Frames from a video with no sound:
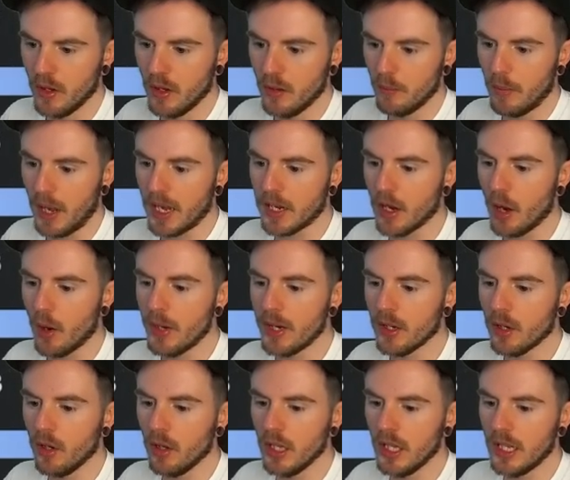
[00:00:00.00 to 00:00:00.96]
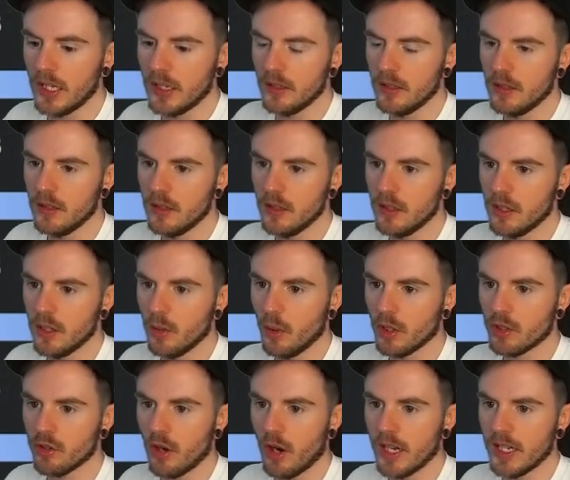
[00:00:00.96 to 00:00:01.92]
By going all in, you are
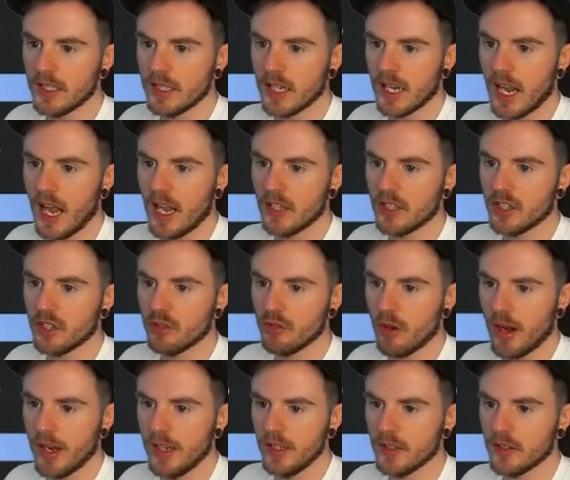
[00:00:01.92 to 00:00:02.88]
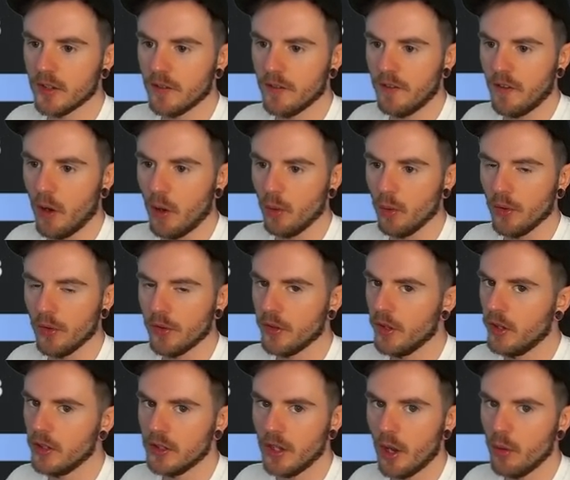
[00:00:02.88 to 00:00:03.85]
trying to get a straight to fold.
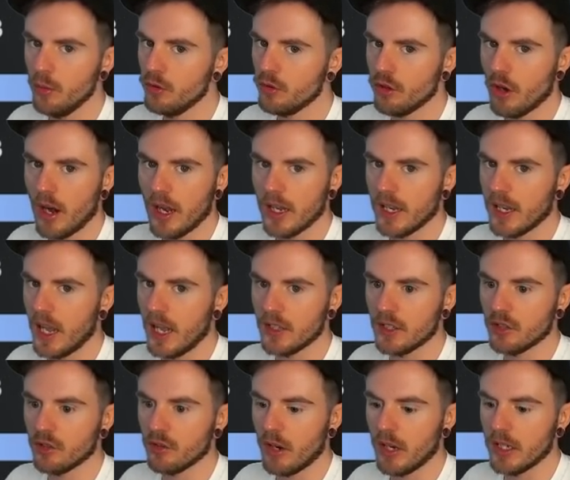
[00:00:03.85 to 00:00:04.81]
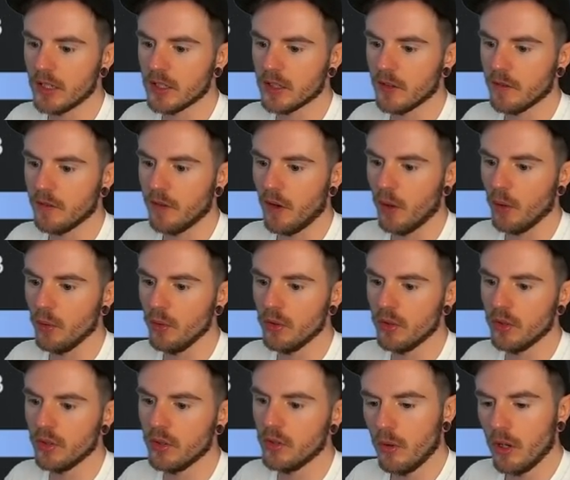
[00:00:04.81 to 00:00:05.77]
Don't try and get straights to
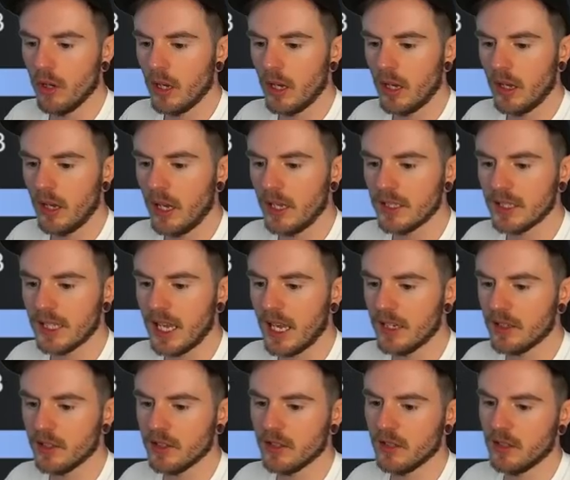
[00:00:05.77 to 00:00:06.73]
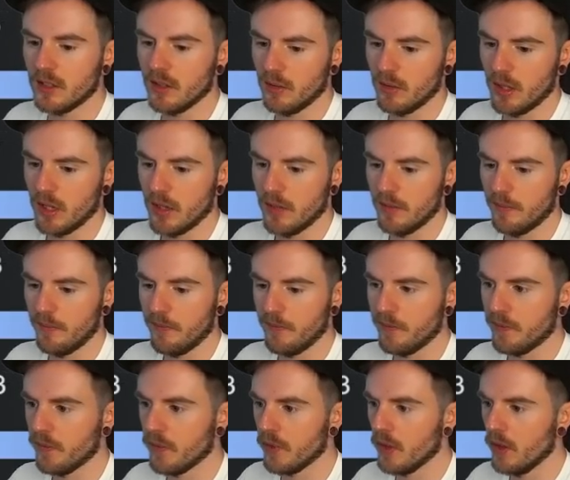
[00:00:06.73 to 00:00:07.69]
fold. A set doesn't do that.
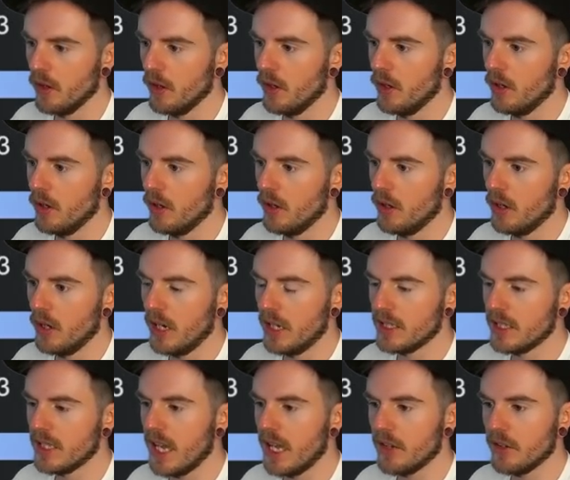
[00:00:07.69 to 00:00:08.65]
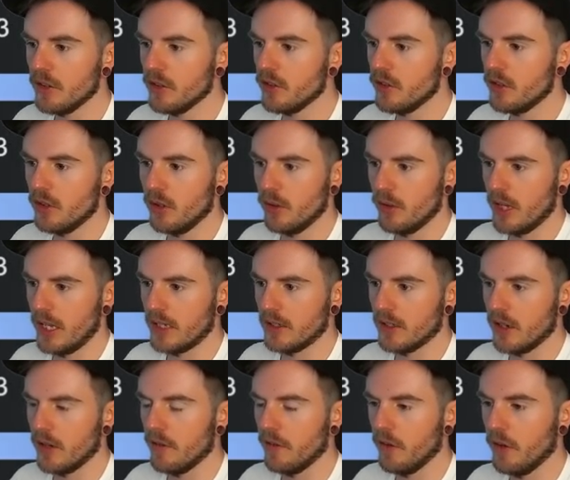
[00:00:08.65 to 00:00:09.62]
A set doesn't do this
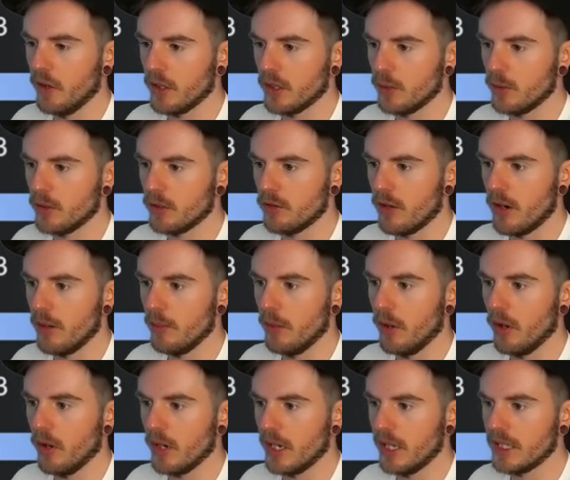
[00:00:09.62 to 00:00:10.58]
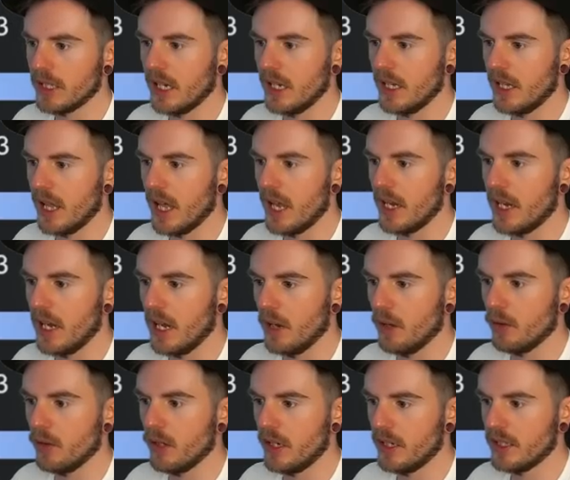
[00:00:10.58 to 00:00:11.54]
on a 4 to a straight board. I'll tell you that
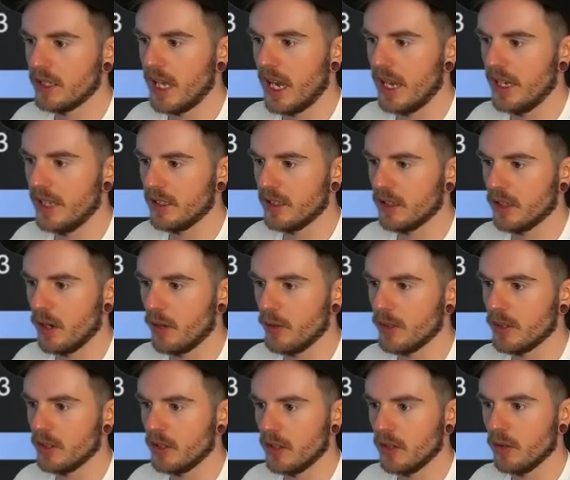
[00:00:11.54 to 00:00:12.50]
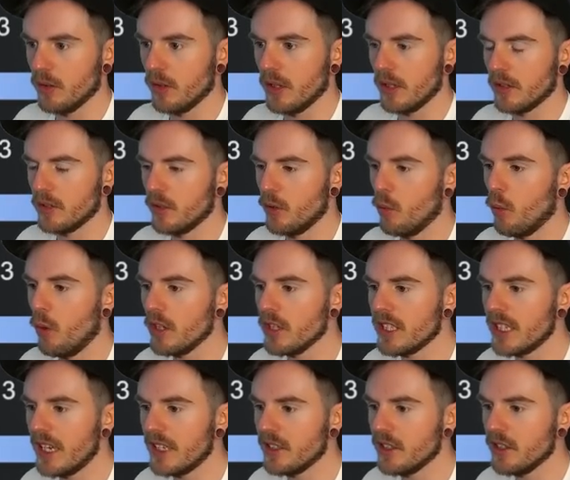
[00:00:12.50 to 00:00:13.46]
now. A set isn't going to do this. What
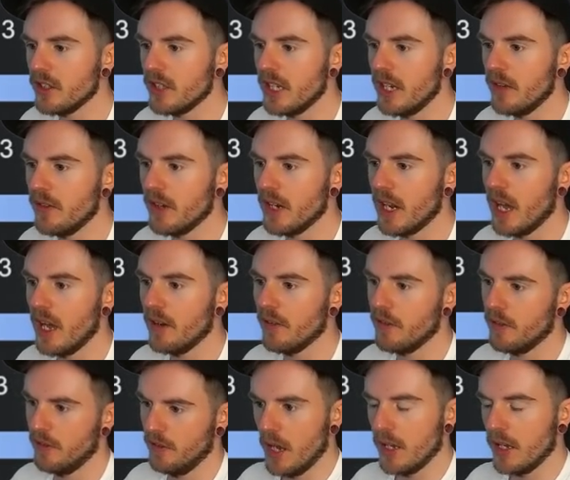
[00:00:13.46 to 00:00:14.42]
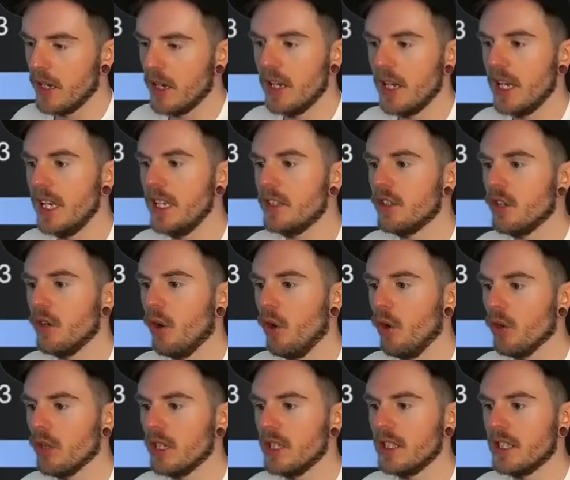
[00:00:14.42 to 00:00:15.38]
sets does he even have? You need to
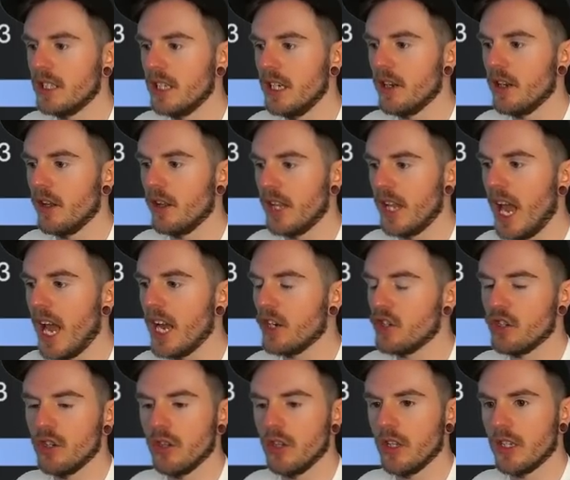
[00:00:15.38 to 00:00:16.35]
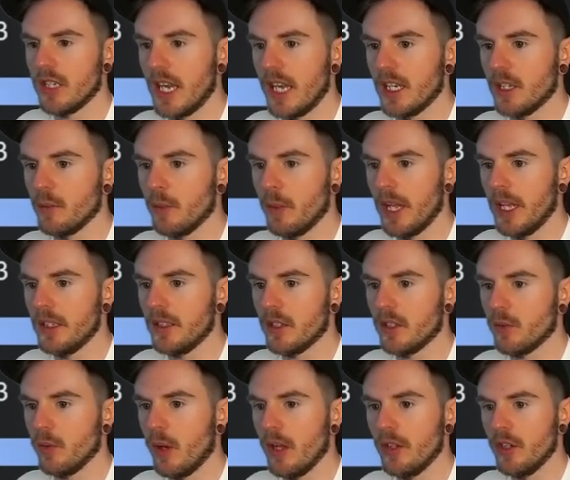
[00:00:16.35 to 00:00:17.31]
all consider the action that takes place
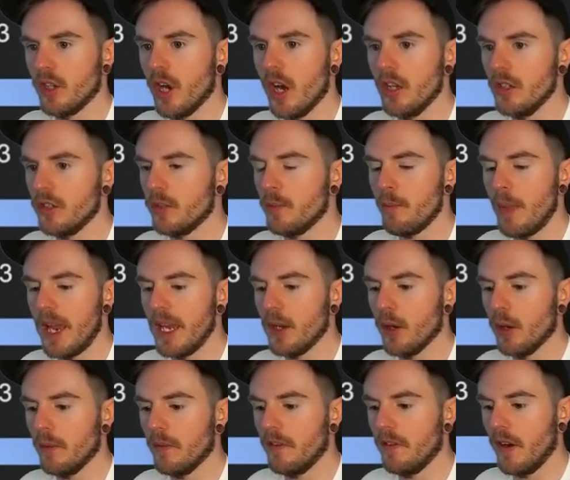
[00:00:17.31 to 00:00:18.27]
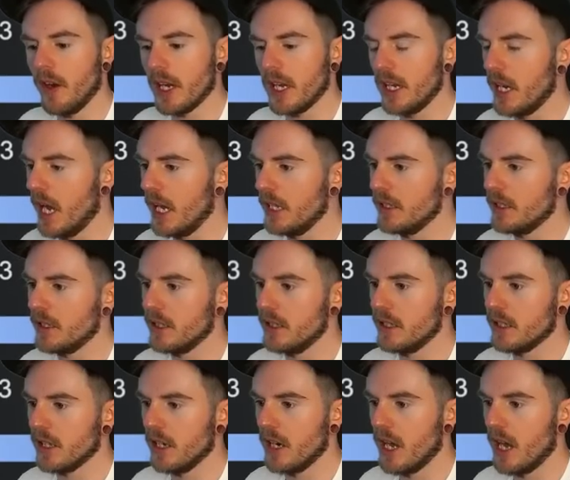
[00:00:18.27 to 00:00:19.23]
as well. You can't just make up fucking hands that
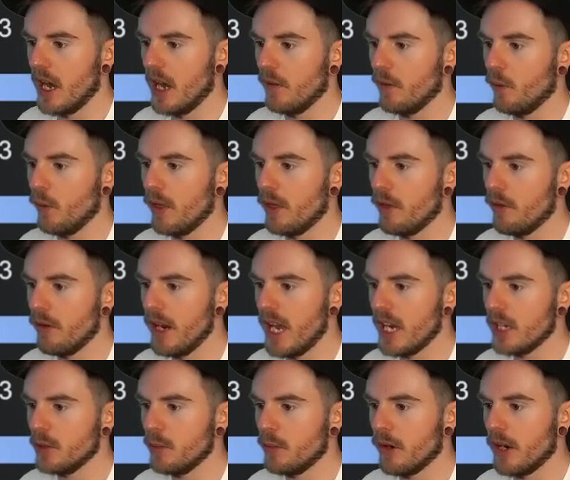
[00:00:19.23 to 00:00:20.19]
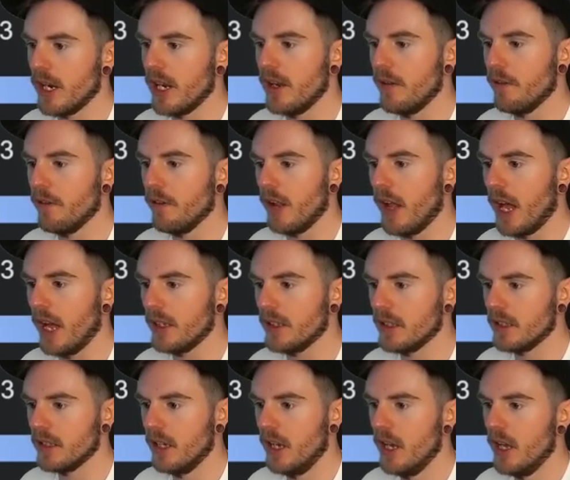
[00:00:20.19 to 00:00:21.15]
he's going to have. We 3x pre, he
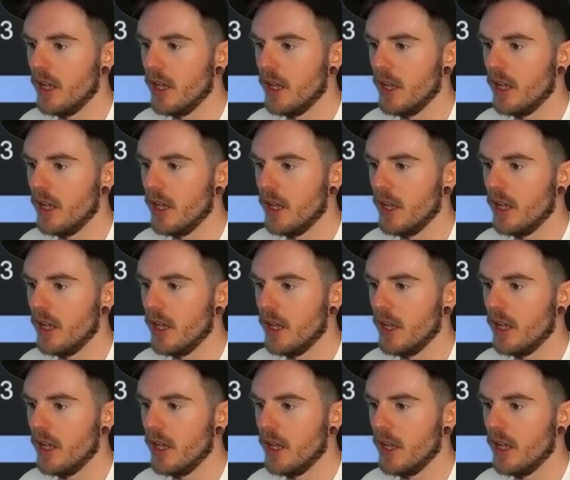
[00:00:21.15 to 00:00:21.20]
flats.